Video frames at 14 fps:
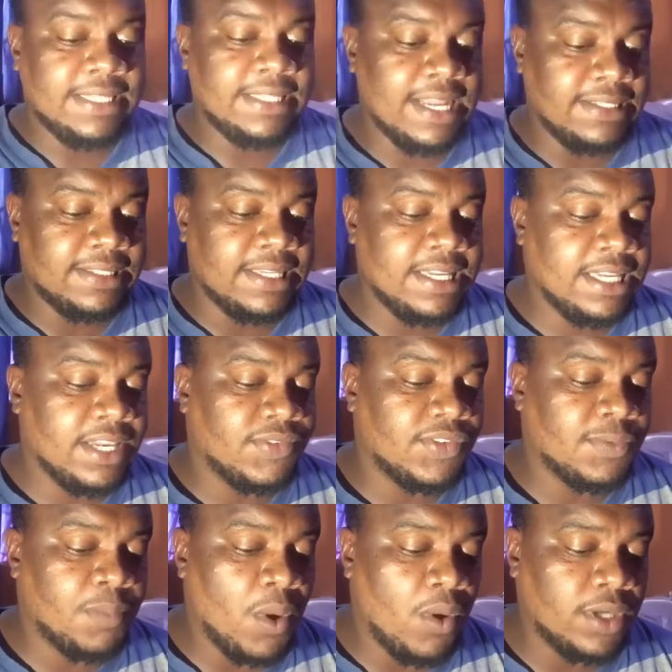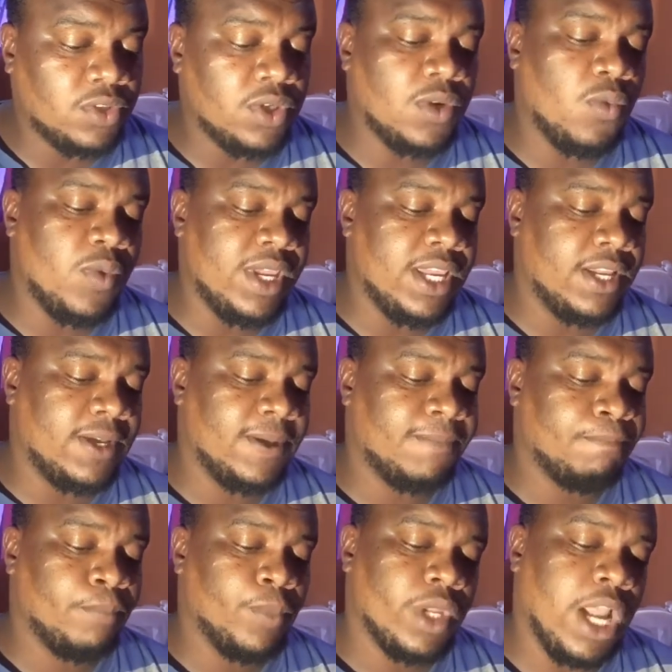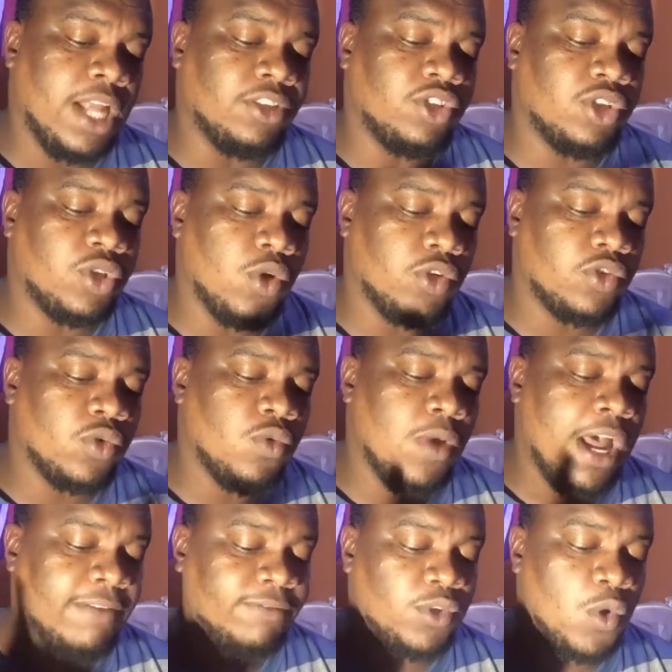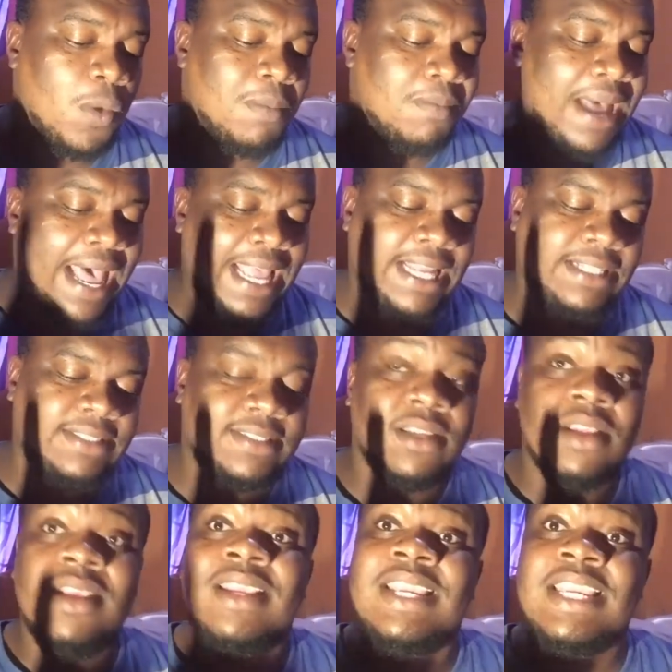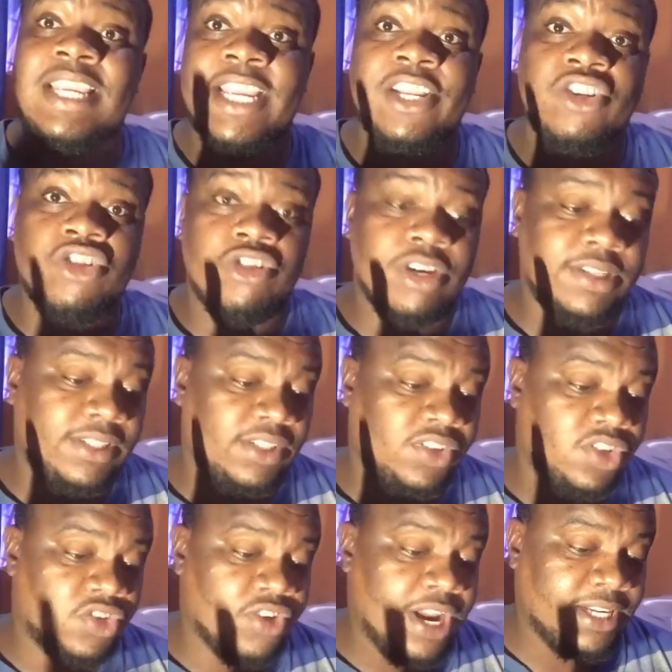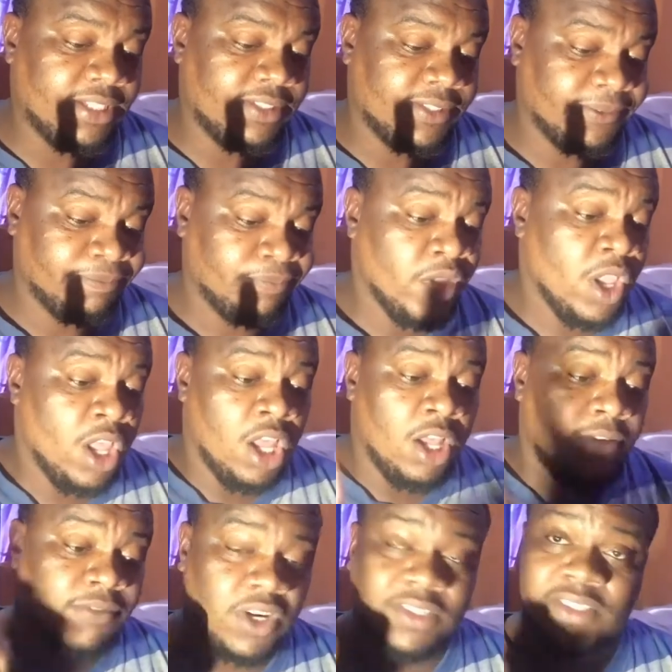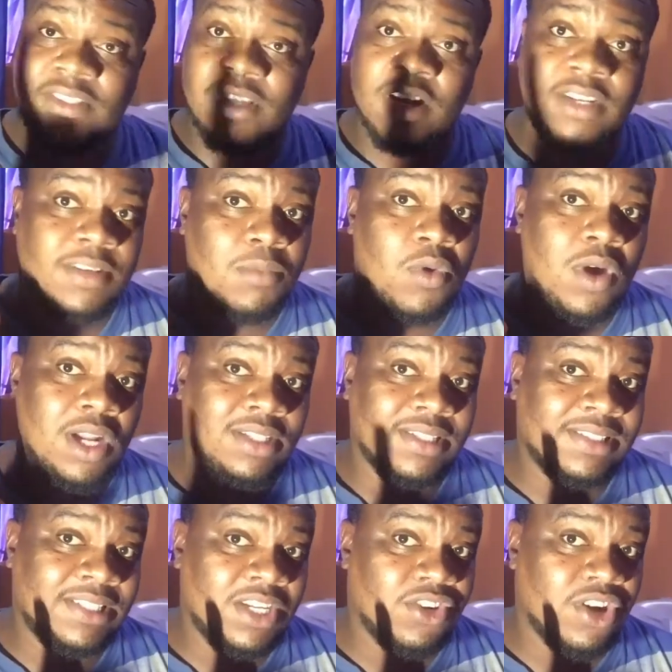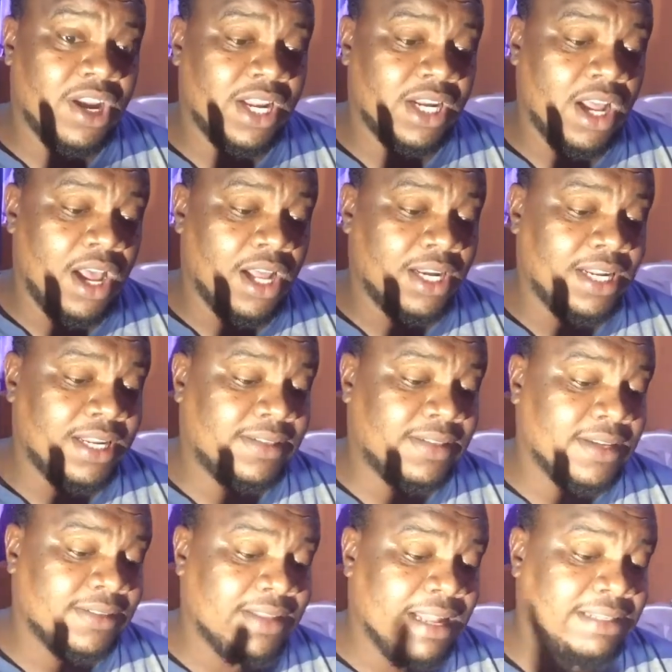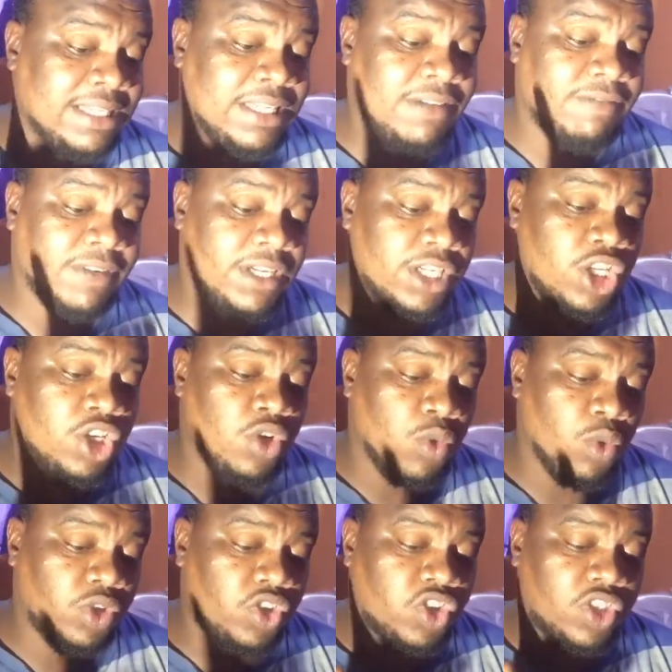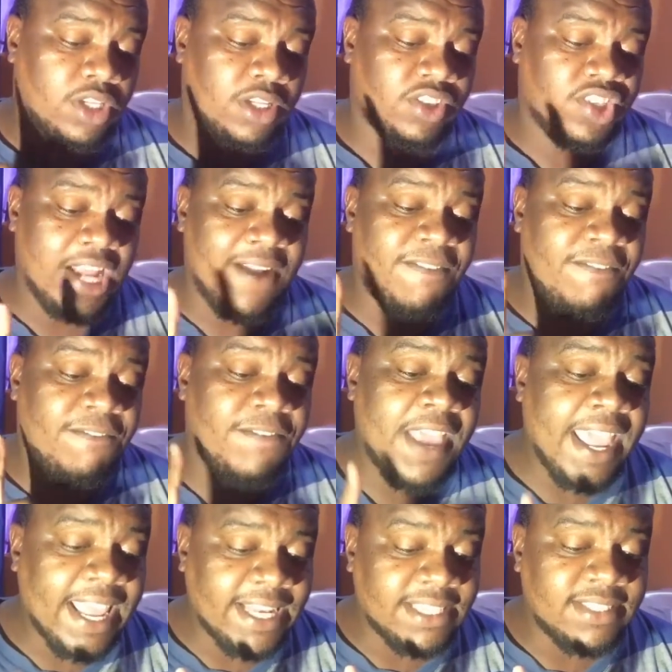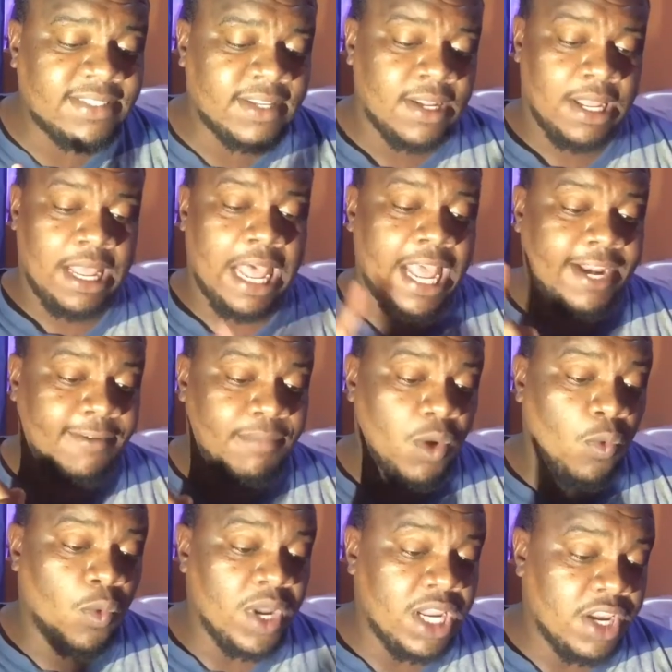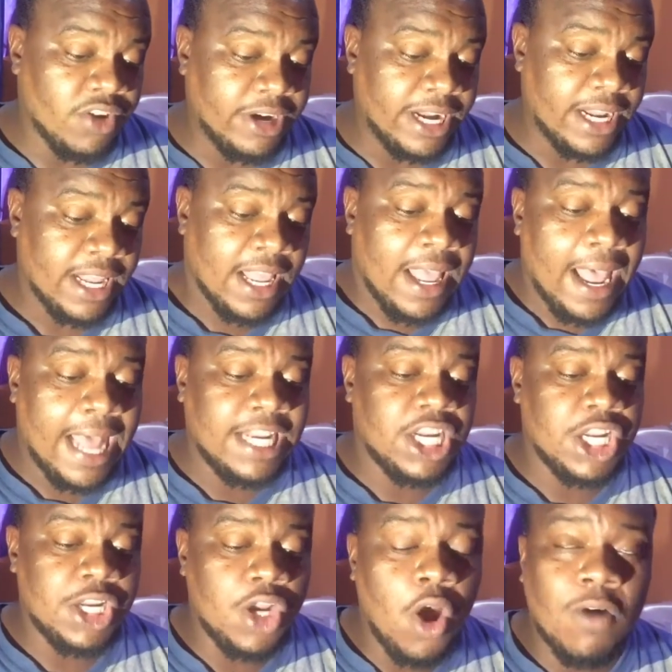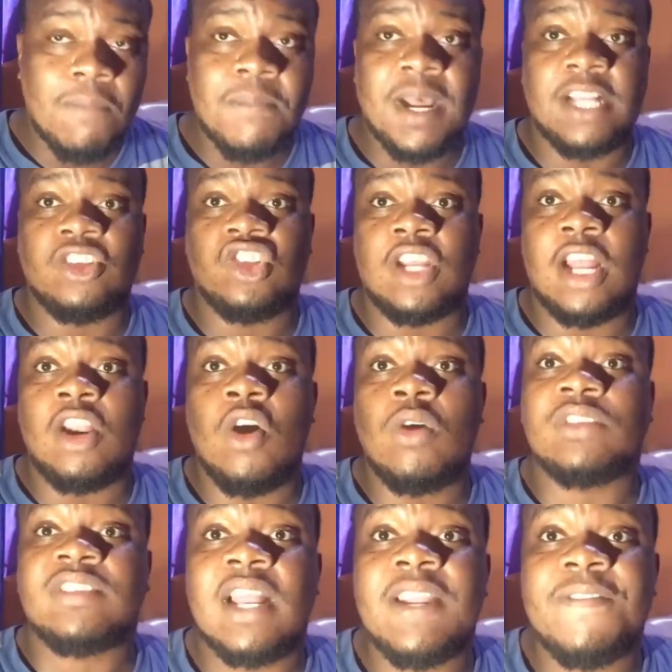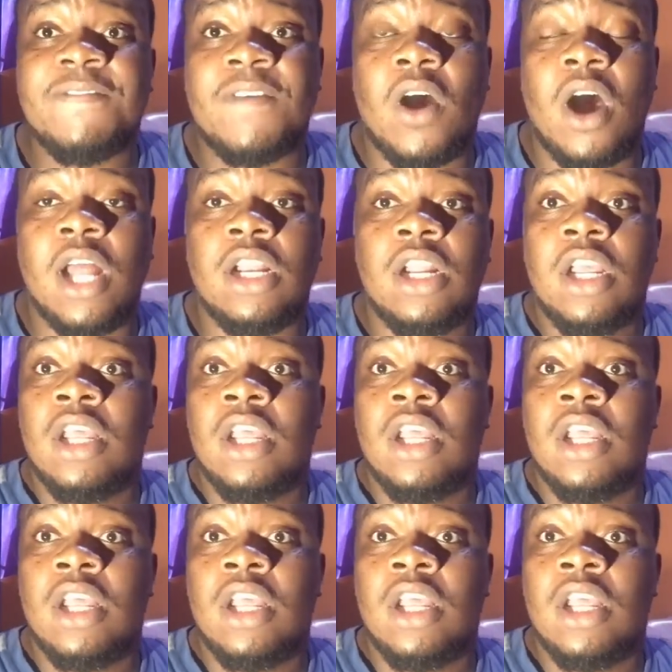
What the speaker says: says, "He gives power to the weak, and to those who have no might, he increases strength." Verse 31 to 0 on, he says that even the youth shall faint and be weary, and the young man shall utterly fall.